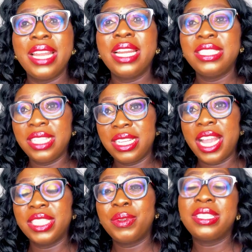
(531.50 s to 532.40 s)
that is it,
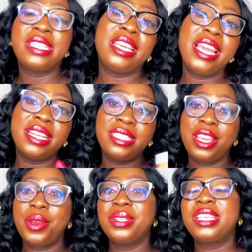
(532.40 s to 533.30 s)
guys, for today. Yes,
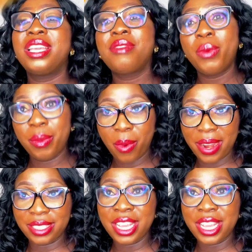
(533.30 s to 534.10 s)
here is the giveaway part.